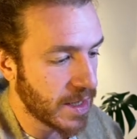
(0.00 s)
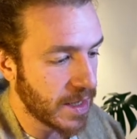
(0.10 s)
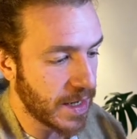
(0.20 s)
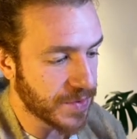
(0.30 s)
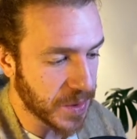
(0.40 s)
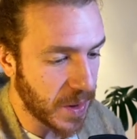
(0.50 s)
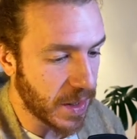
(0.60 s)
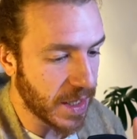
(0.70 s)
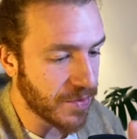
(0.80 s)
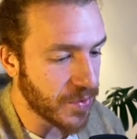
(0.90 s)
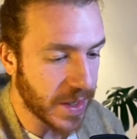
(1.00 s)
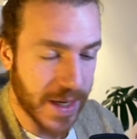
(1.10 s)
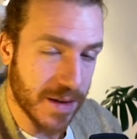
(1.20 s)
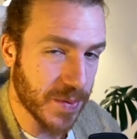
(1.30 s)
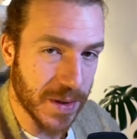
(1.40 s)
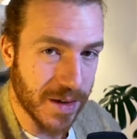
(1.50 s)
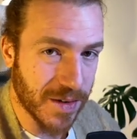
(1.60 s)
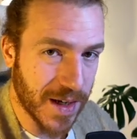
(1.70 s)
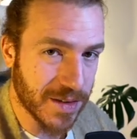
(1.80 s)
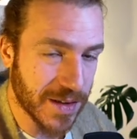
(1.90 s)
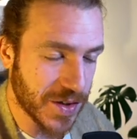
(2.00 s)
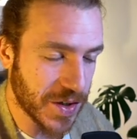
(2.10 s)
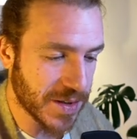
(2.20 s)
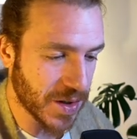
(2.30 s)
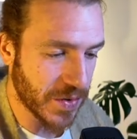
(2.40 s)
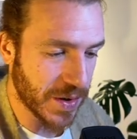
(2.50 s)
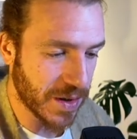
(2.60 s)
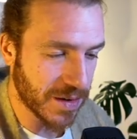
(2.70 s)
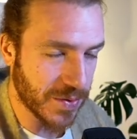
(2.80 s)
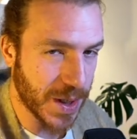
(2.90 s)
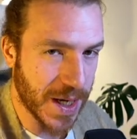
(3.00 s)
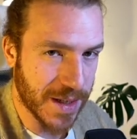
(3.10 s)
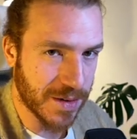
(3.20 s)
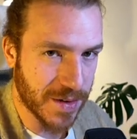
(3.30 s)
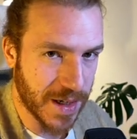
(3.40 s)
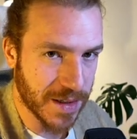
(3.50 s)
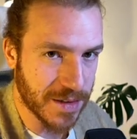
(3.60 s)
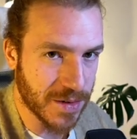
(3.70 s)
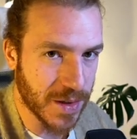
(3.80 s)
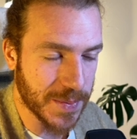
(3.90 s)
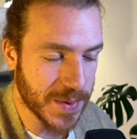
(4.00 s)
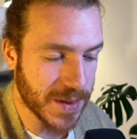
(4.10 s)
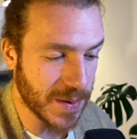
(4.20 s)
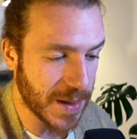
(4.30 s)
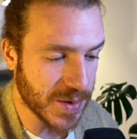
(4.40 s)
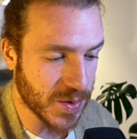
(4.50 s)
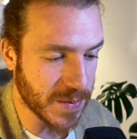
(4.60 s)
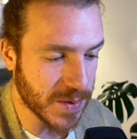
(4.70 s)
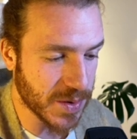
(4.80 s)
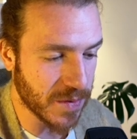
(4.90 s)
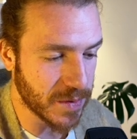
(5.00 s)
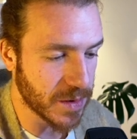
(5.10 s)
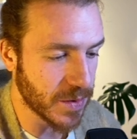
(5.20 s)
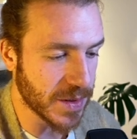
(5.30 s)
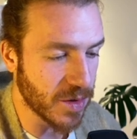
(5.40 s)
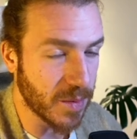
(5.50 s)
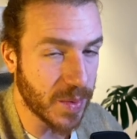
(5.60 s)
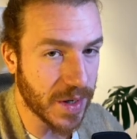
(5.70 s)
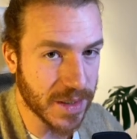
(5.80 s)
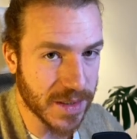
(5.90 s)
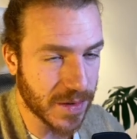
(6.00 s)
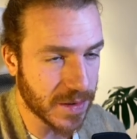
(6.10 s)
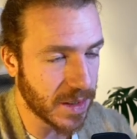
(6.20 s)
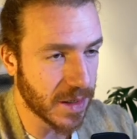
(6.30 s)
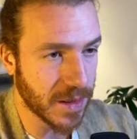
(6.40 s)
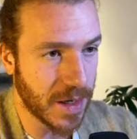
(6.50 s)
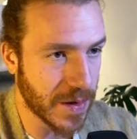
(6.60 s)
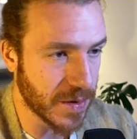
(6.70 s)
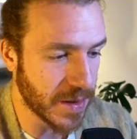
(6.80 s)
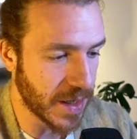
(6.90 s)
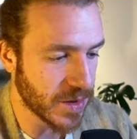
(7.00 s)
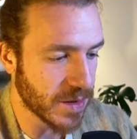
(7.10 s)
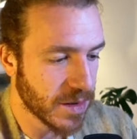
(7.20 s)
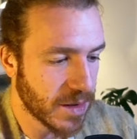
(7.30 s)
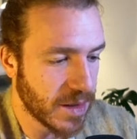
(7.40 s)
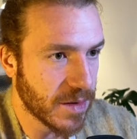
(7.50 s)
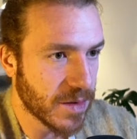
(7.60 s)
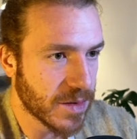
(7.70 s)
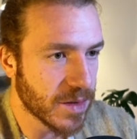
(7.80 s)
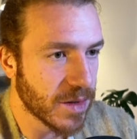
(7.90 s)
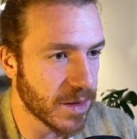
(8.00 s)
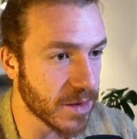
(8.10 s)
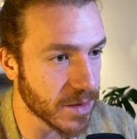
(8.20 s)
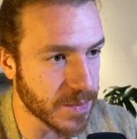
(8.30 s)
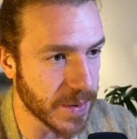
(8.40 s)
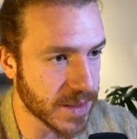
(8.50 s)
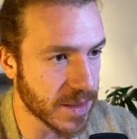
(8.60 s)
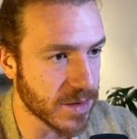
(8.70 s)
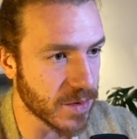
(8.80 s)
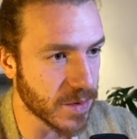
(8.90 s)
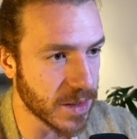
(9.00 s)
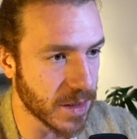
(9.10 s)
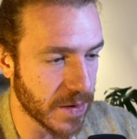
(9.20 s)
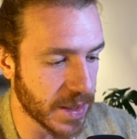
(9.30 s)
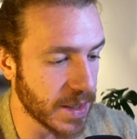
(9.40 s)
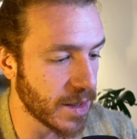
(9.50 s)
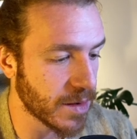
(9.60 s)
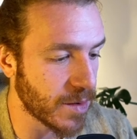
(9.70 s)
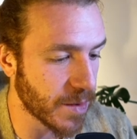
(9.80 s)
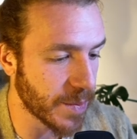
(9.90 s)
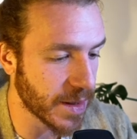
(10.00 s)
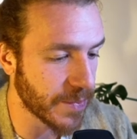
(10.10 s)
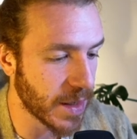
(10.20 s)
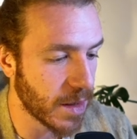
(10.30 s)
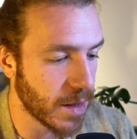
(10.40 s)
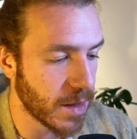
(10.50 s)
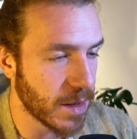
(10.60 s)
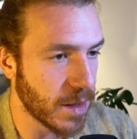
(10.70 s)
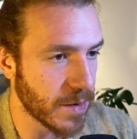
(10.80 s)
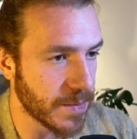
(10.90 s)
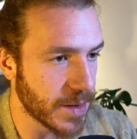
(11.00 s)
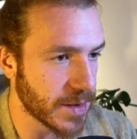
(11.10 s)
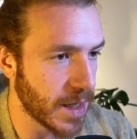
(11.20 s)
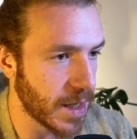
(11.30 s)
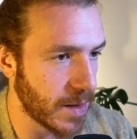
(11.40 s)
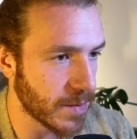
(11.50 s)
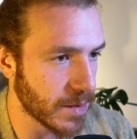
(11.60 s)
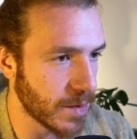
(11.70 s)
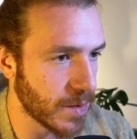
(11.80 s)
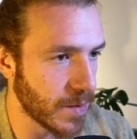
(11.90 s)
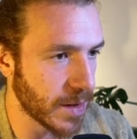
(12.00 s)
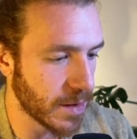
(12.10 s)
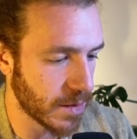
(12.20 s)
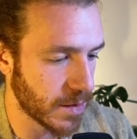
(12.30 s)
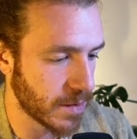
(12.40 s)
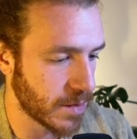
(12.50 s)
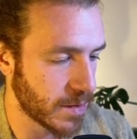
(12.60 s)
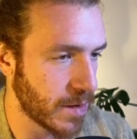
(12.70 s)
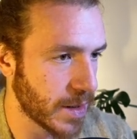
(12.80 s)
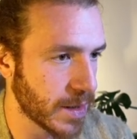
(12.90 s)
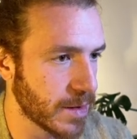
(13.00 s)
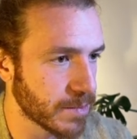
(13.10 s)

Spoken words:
After all, if we can't really connect to the chat server, if we can't connect to the upstream server, there is no point in starting our connection either. So it makes sense to do it in our init callback. Here I'm going to say outgoing socket.